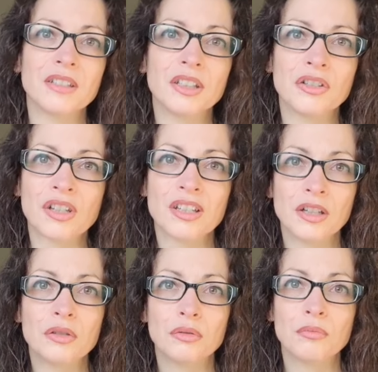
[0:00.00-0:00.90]
you just
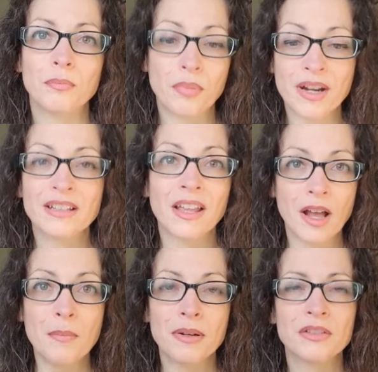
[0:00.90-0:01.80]
need to bring that
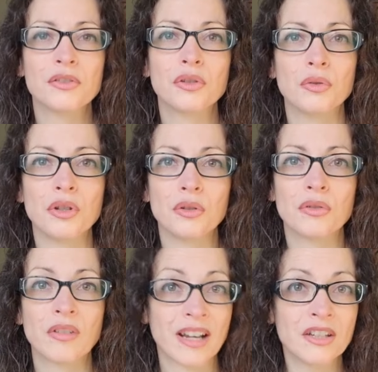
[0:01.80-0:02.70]
up to your
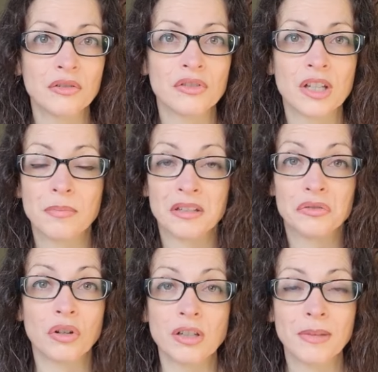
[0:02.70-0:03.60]
relationship and
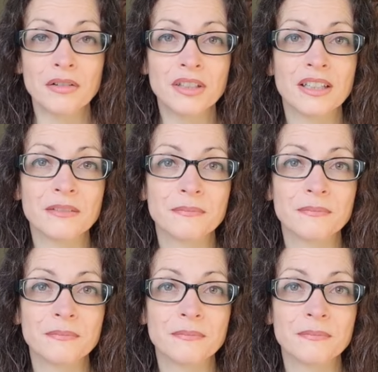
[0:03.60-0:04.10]
talk about it.